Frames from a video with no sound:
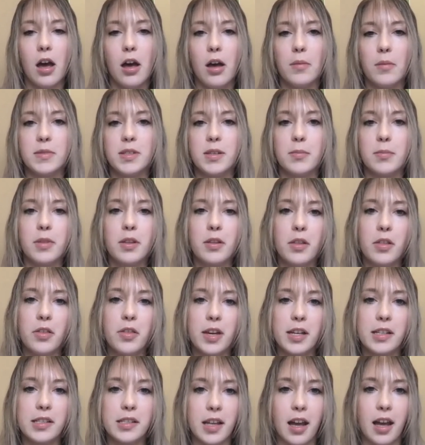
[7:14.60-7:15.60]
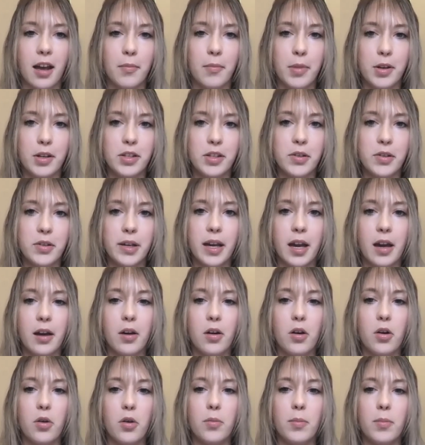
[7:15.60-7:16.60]
Some of the things I've been doing at
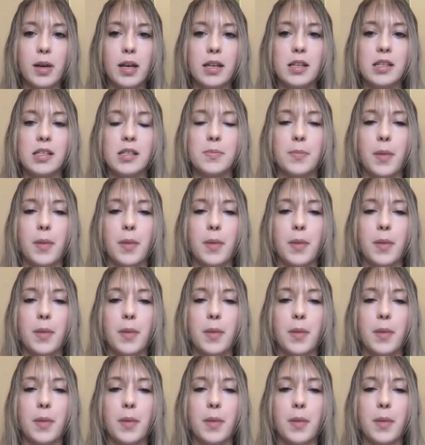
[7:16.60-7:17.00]
home is